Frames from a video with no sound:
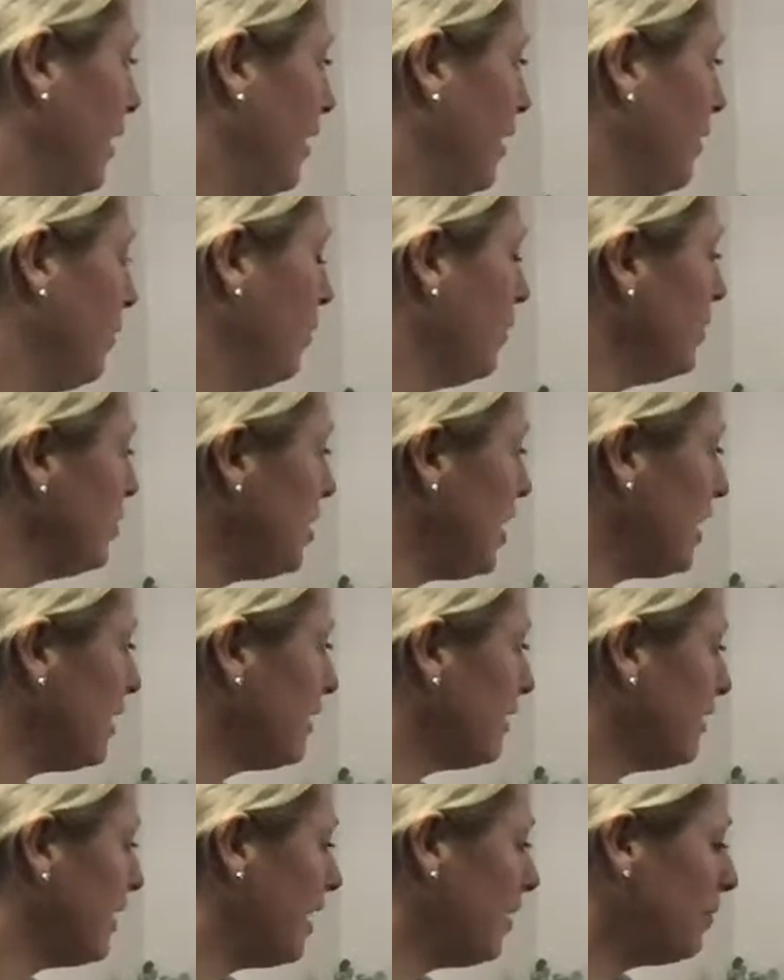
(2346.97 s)
Well,
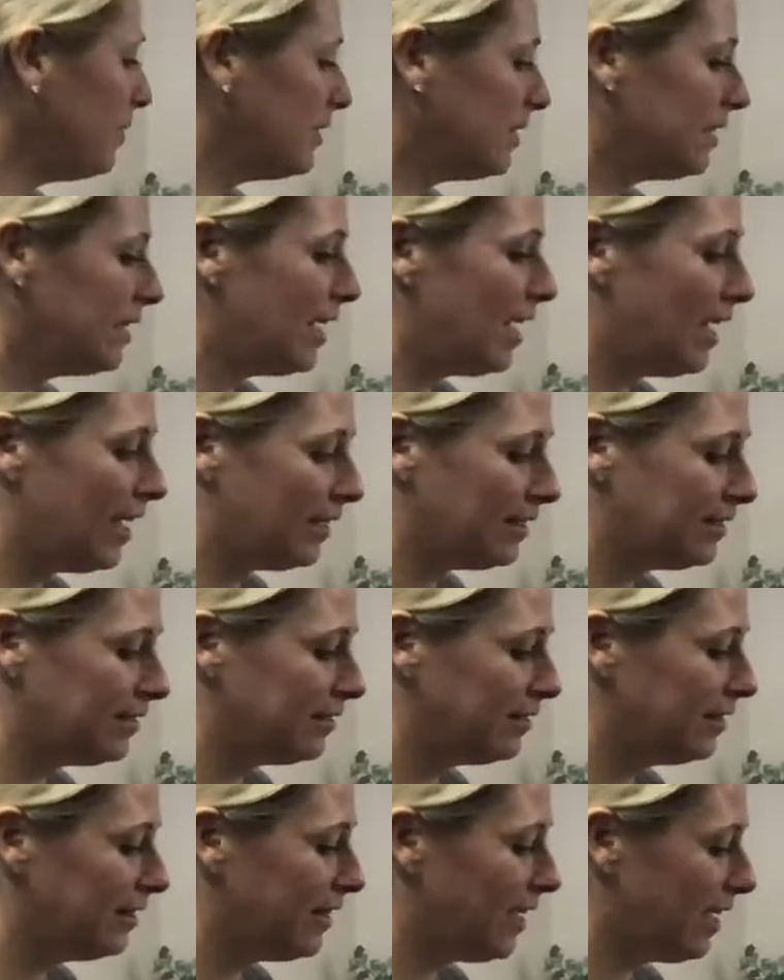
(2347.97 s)
Jackson, that was an
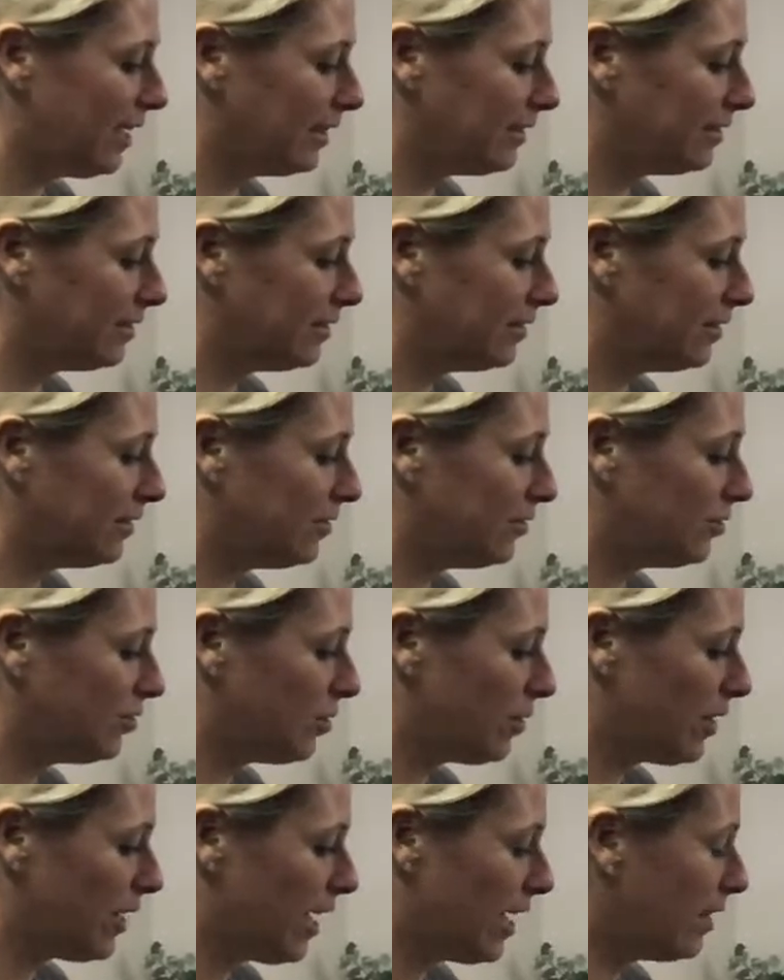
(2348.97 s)
excellent, excellent
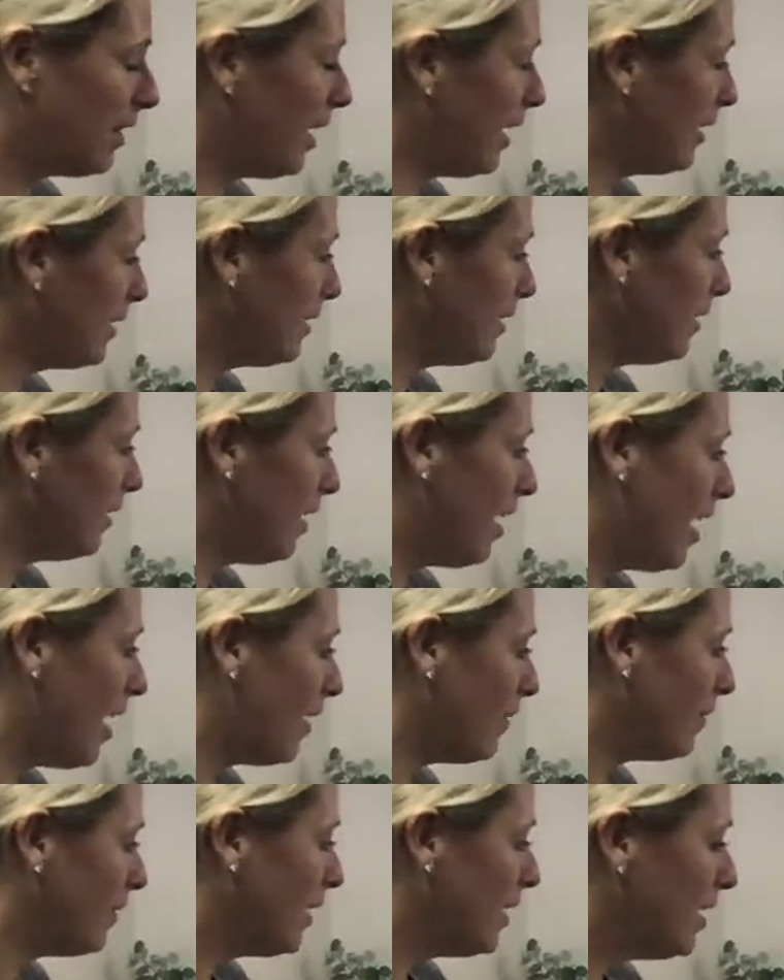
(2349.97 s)
story. I liked it a
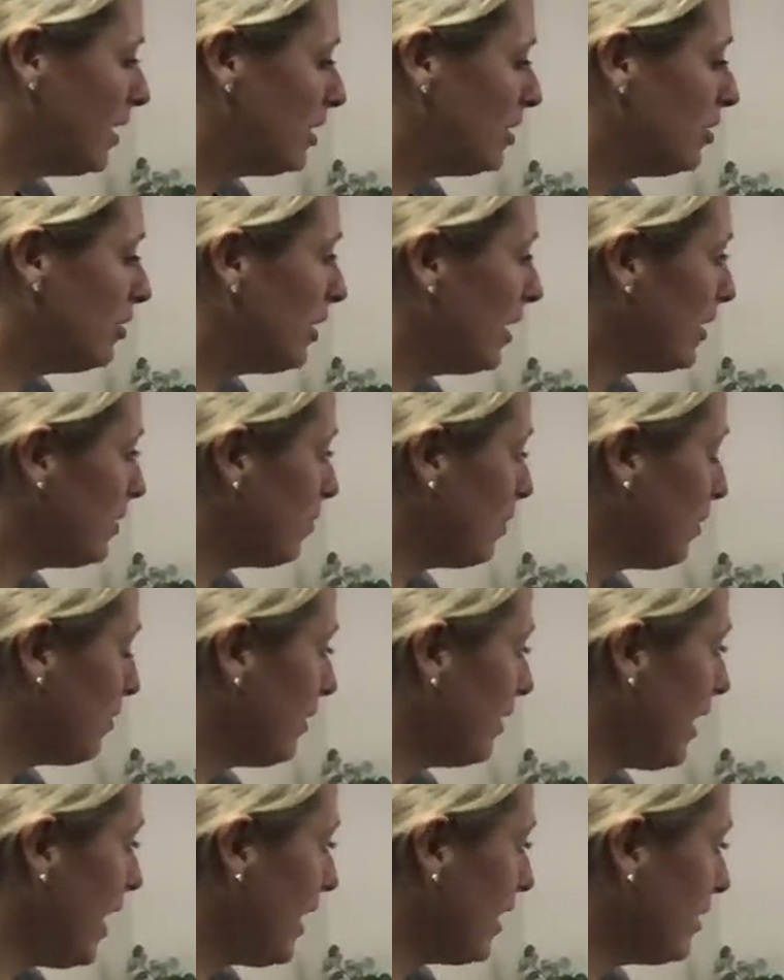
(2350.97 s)
lot. Do you guys want to
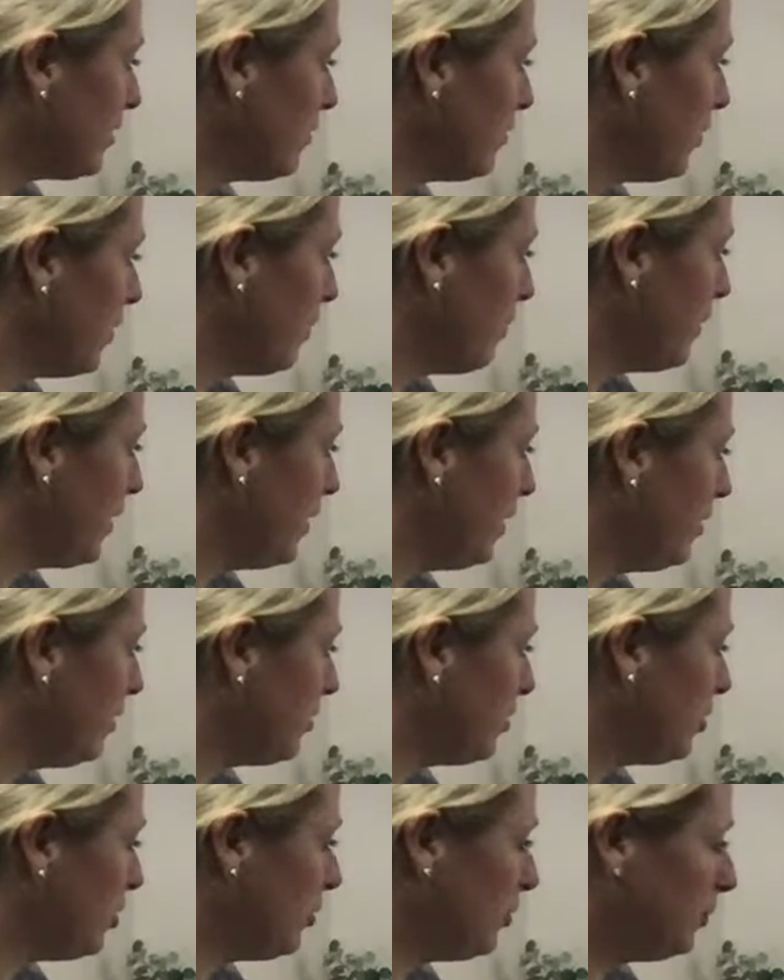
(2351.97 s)
relax for a minute
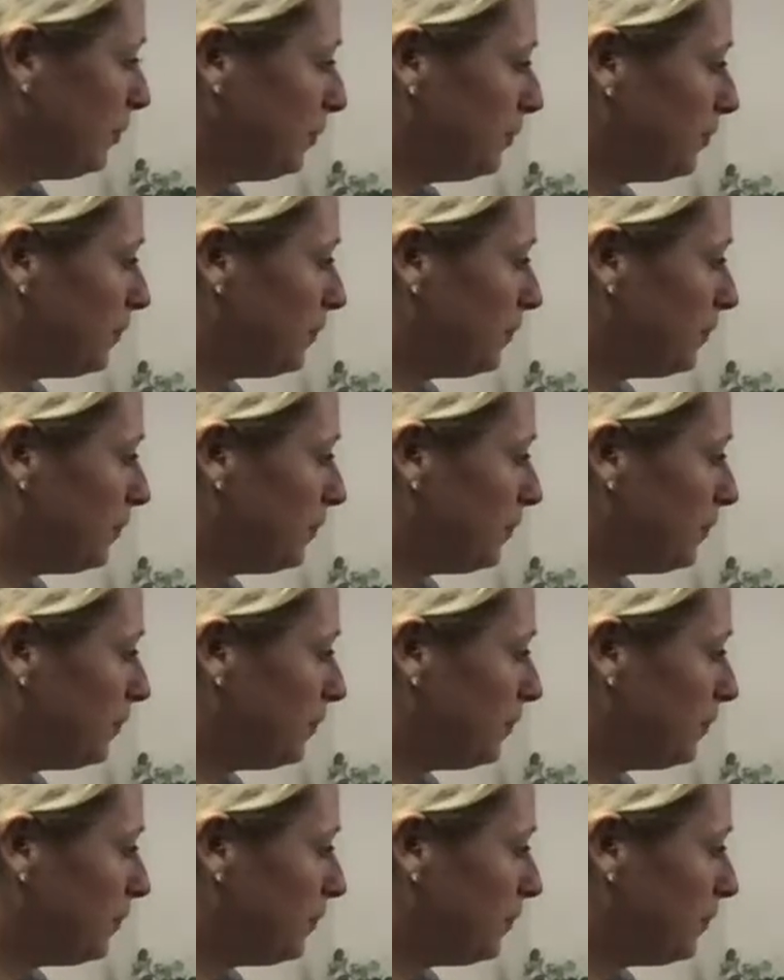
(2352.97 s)
yes, or two? No.